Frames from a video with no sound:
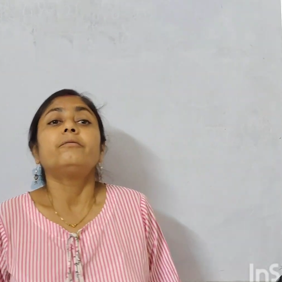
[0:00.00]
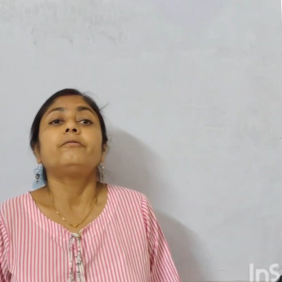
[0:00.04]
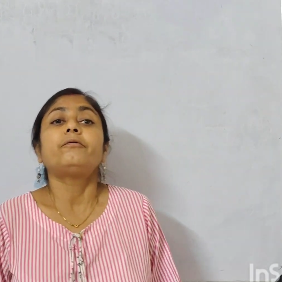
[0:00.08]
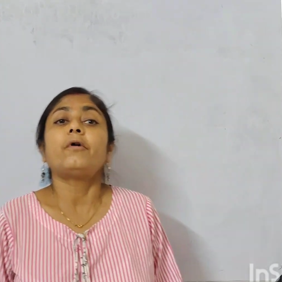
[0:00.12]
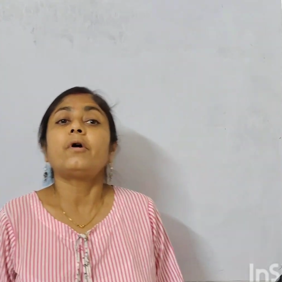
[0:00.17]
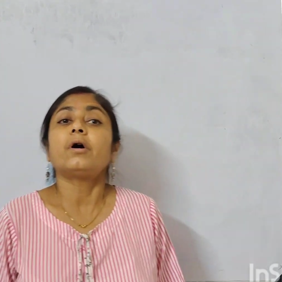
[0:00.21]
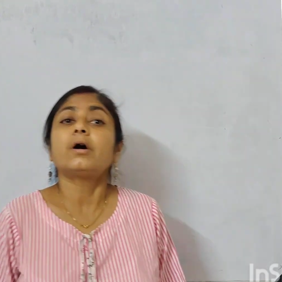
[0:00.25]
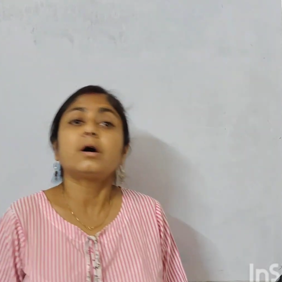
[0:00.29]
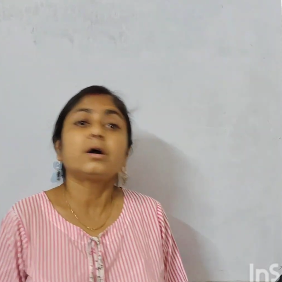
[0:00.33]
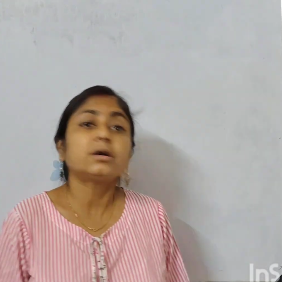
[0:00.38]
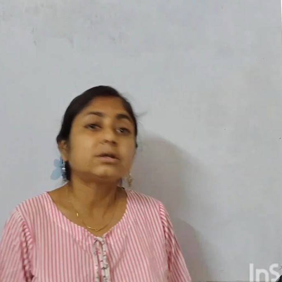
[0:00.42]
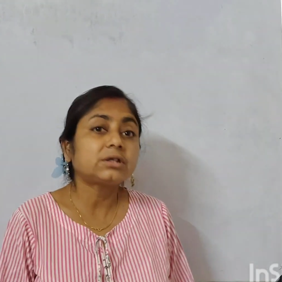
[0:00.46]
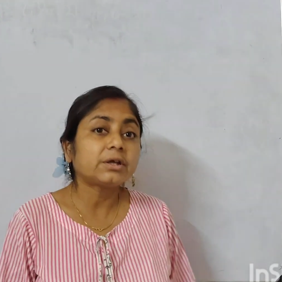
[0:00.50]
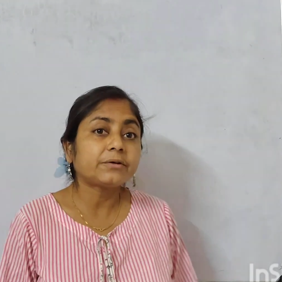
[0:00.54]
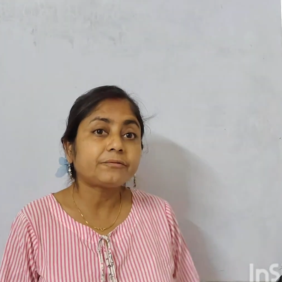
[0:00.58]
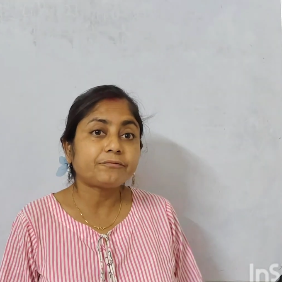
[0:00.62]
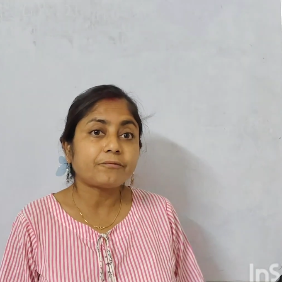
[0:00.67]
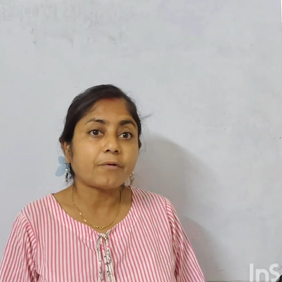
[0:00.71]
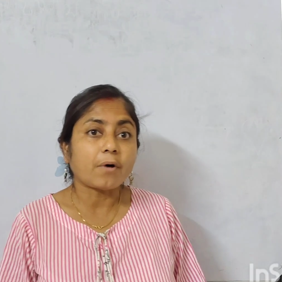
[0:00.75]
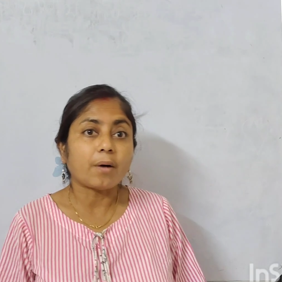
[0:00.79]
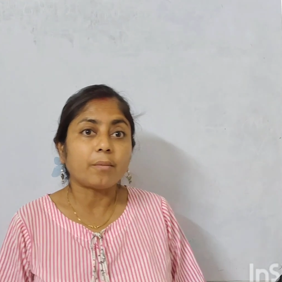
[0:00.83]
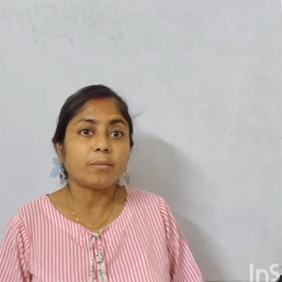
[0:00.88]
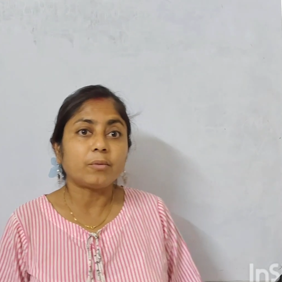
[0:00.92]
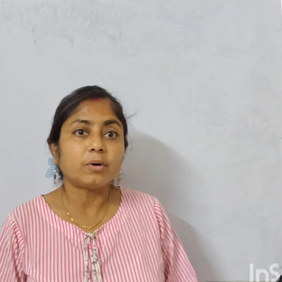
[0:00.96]
Forgot the
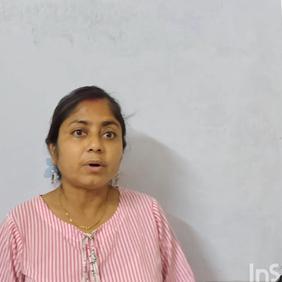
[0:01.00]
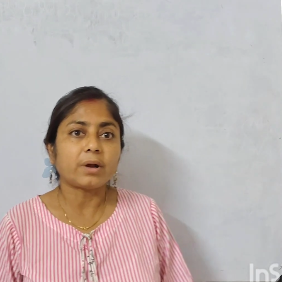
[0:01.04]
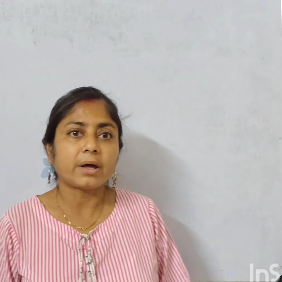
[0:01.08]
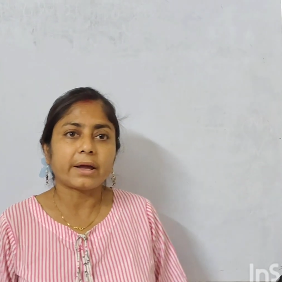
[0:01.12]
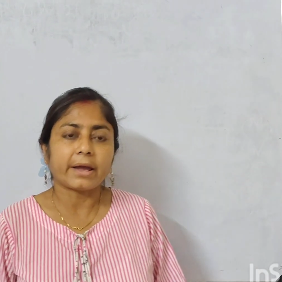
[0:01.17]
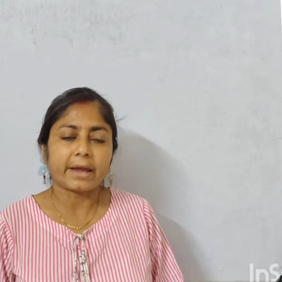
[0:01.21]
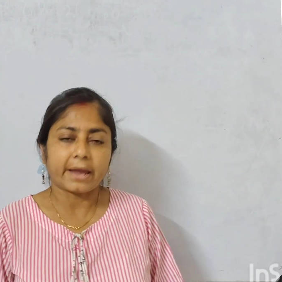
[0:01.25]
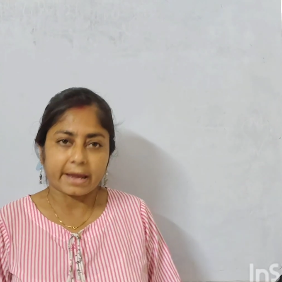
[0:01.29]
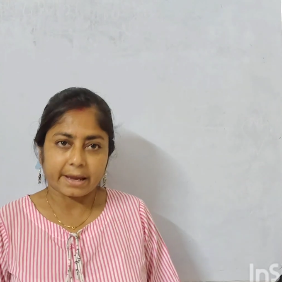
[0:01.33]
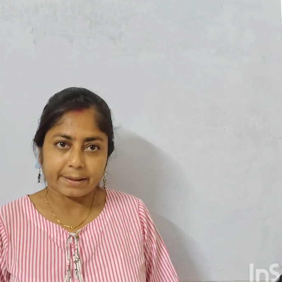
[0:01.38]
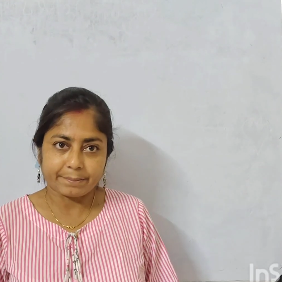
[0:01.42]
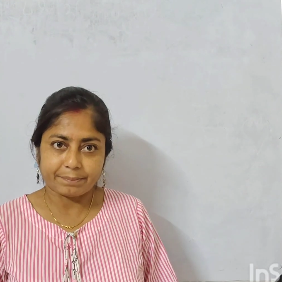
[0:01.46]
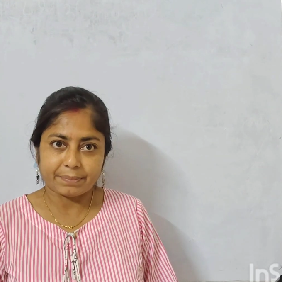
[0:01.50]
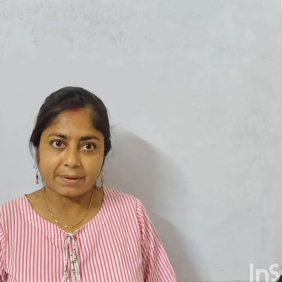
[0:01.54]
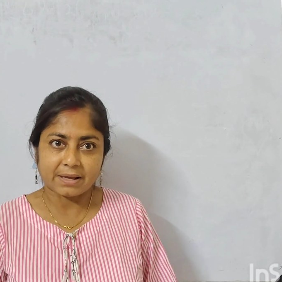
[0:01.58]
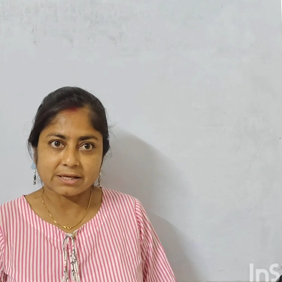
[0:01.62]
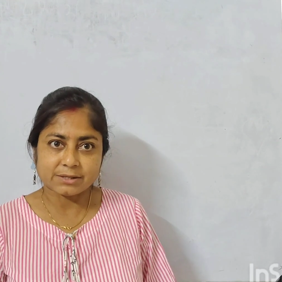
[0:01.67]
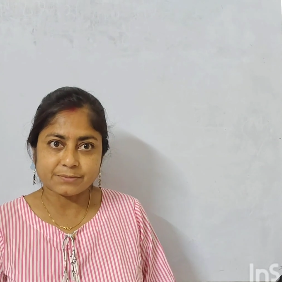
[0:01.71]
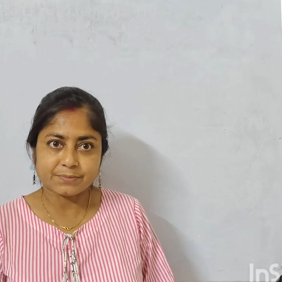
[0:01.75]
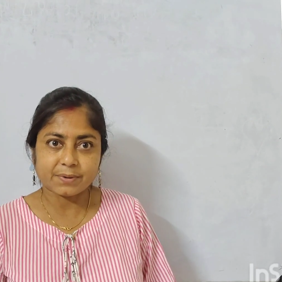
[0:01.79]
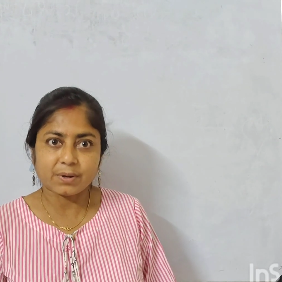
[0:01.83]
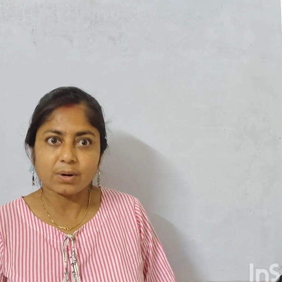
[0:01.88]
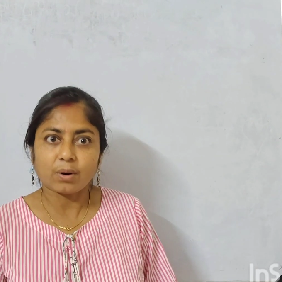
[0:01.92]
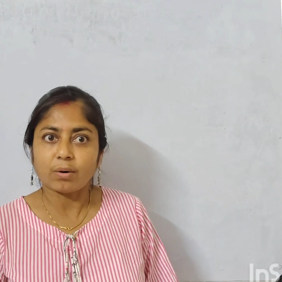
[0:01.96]
formula a
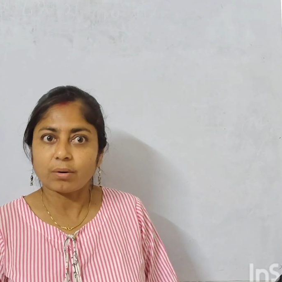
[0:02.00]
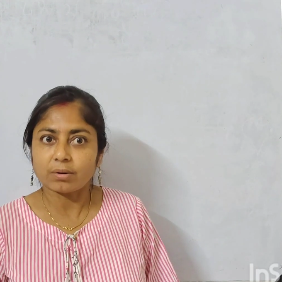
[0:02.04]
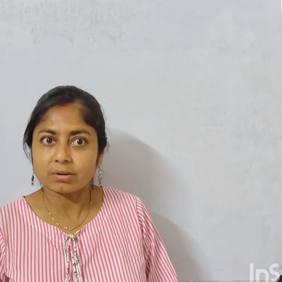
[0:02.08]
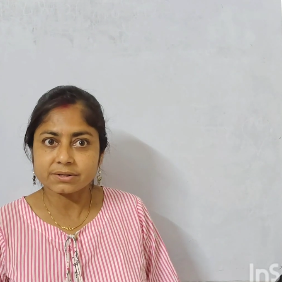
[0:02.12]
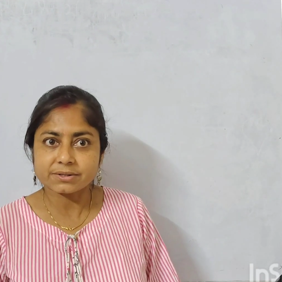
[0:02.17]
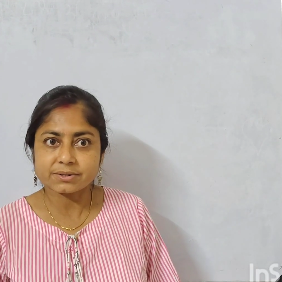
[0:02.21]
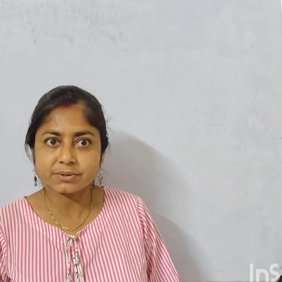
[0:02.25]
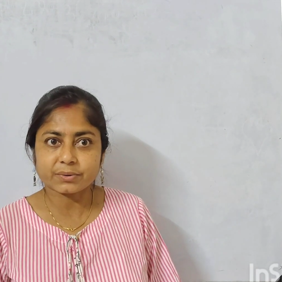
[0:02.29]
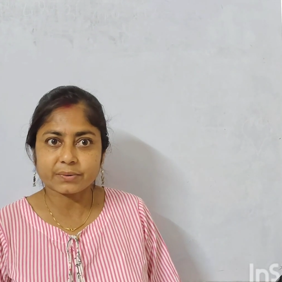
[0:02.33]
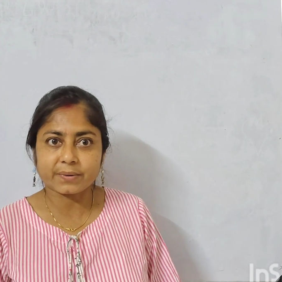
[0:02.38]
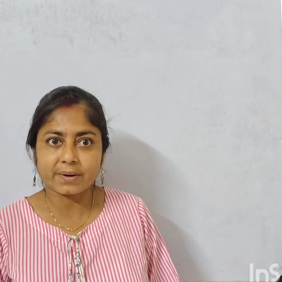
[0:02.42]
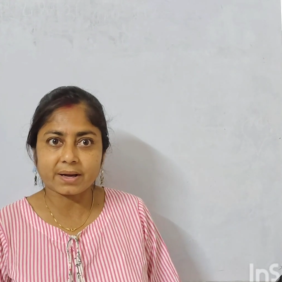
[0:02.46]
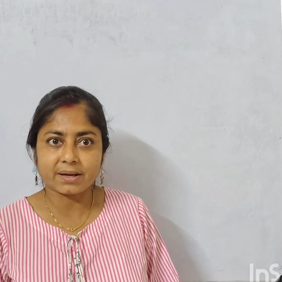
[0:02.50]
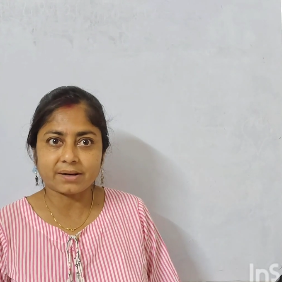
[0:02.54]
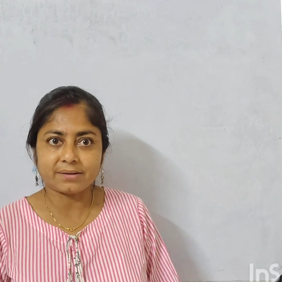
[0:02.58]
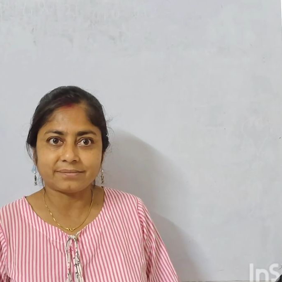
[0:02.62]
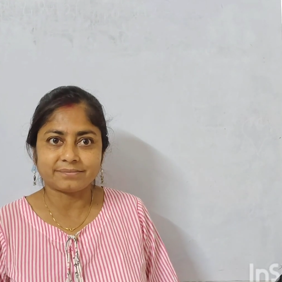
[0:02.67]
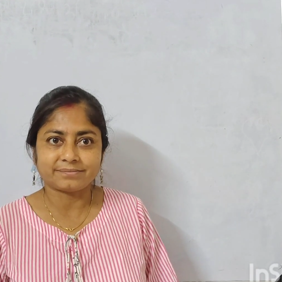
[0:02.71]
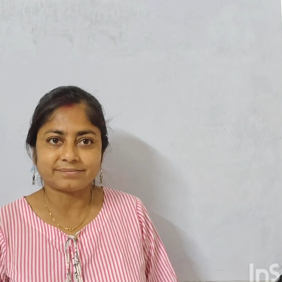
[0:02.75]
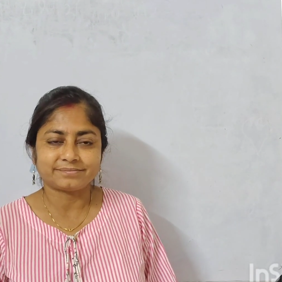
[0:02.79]
plus b whole square?